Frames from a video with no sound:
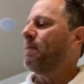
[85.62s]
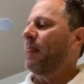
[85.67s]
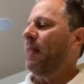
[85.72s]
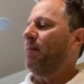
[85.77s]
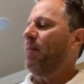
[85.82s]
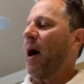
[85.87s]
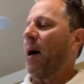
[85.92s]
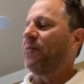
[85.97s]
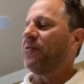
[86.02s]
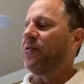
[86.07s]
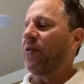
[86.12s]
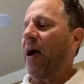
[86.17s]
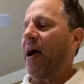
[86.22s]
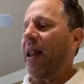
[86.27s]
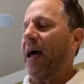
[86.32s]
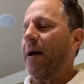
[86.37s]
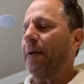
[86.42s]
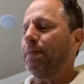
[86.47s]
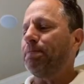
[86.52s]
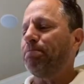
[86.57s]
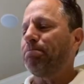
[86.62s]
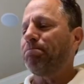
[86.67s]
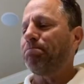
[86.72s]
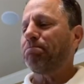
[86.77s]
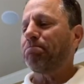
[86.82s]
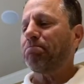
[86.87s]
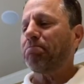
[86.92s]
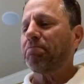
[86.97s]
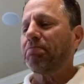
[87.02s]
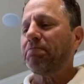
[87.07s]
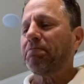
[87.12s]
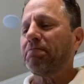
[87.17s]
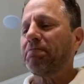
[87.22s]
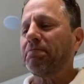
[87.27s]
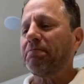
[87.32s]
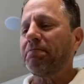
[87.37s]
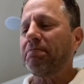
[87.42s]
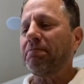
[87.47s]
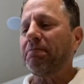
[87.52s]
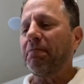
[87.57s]
Pops right out.
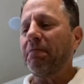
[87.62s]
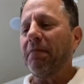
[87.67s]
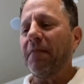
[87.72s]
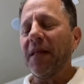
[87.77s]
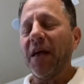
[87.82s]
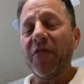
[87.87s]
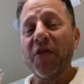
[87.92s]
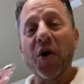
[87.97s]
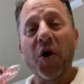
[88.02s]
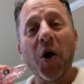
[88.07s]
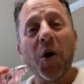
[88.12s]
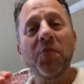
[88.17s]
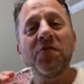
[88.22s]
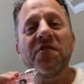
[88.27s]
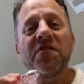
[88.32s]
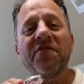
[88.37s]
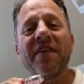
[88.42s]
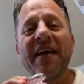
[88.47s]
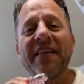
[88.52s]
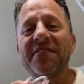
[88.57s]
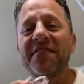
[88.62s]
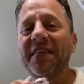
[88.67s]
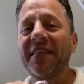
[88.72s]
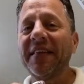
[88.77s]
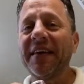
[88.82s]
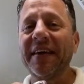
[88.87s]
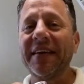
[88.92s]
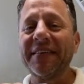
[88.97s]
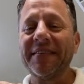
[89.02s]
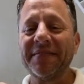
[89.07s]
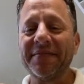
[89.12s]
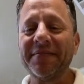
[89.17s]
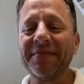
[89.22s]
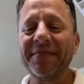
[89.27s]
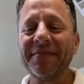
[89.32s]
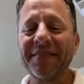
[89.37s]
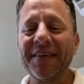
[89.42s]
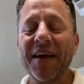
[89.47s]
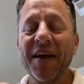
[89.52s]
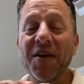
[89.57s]
The Herbst Advance Elite.
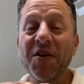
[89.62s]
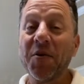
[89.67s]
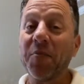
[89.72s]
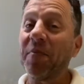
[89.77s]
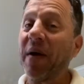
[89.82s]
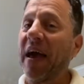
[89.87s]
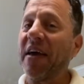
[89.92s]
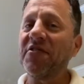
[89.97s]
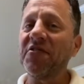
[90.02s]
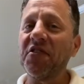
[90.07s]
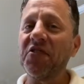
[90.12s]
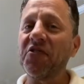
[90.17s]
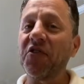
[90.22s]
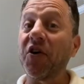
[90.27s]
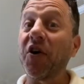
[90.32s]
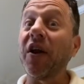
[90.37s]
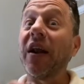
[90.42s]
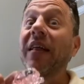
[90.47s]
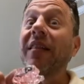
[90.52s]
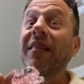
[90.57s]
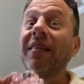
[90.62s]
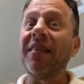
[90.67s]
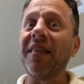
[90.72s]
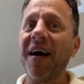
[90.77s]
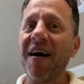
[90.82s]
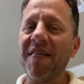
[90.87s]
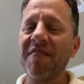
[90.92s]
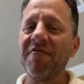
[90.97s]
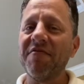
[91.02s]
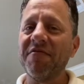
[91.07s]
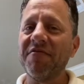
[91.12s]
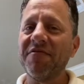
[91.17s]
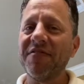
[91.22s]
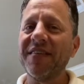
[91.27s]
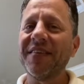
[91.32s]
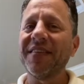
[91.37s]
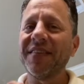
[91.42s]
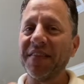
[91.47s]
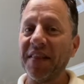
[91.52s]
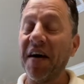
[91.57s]
Your patients are going to love
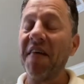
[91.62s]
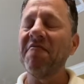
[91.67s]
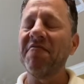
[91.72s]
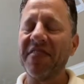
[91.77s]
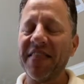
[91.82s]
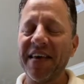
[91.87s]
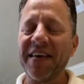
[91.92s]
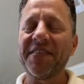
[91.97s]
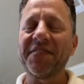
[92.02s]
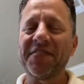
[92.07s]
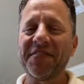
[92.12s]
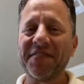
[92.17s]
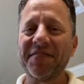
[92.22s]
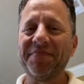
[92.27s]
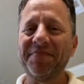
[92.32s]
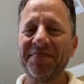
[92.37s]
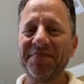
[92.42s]
love this.